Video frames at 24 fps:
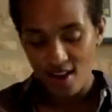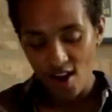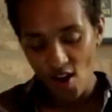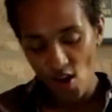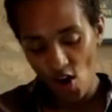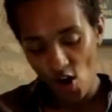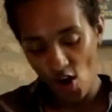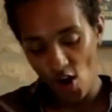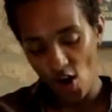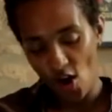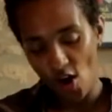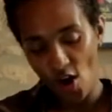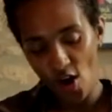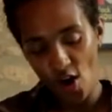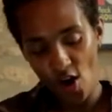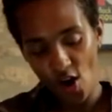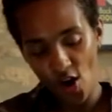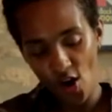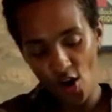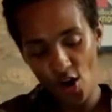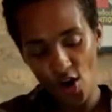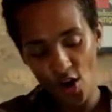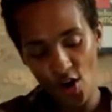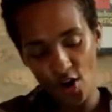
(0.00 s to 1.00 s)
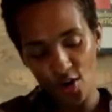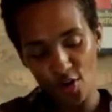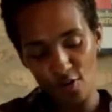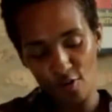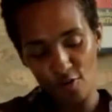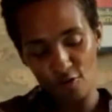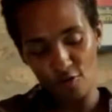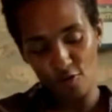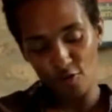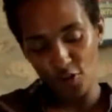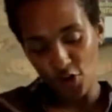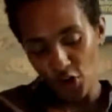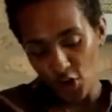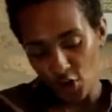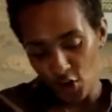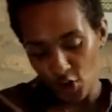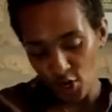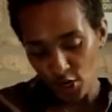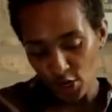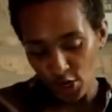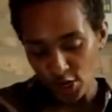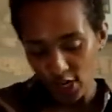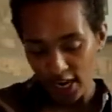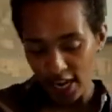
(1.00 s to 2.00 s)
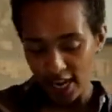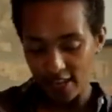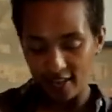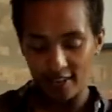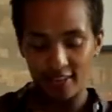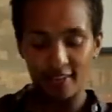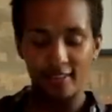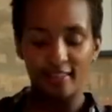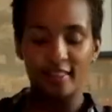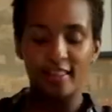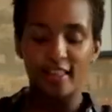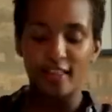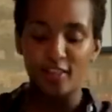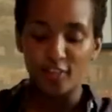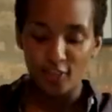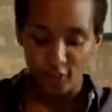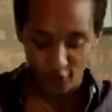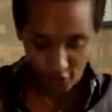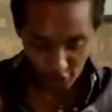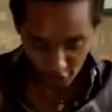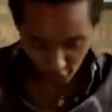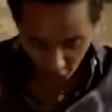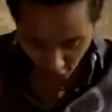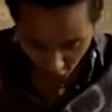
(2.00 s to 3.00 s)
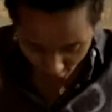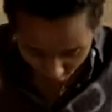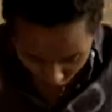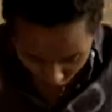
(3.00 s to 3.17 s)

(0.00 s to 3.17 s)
are fur and leather